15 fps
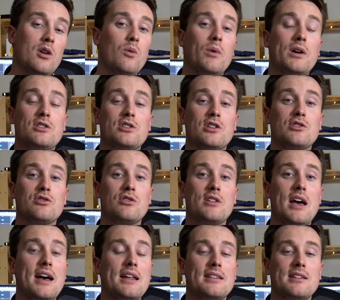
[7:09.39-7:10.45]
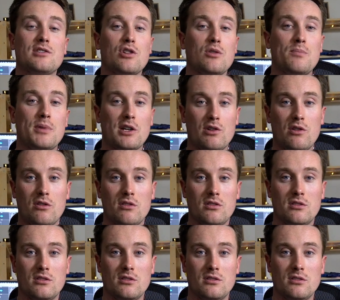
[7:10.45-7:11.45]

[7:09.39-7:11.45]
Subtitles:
Once you can do that, then don't pick at all.